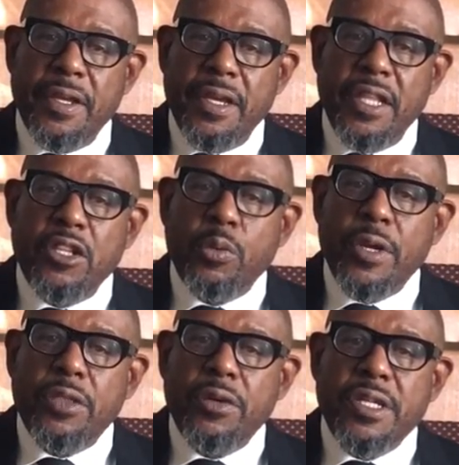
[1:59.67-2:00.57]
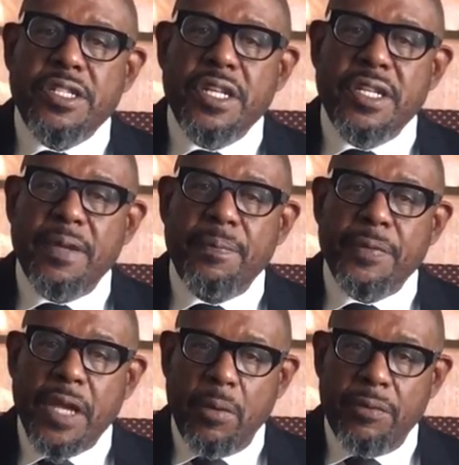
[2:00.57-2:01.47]
And the 2030 Agenda,
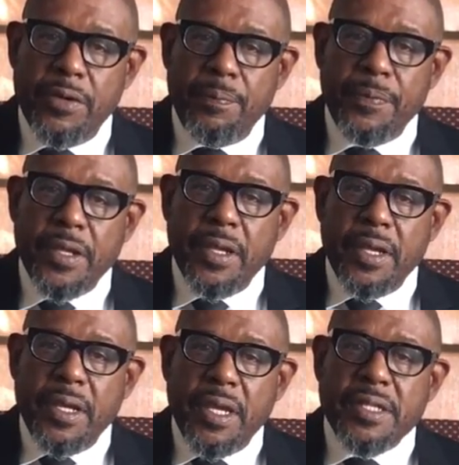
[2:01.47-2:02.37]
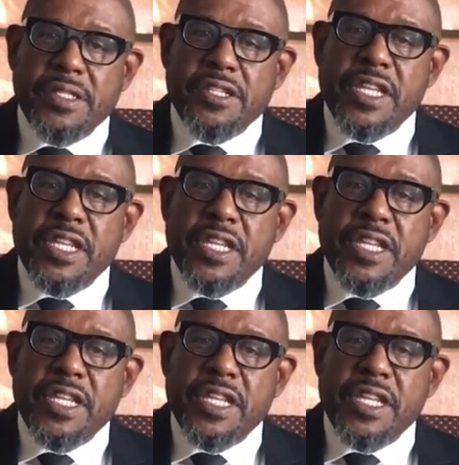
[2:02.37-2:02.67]
however, isn't just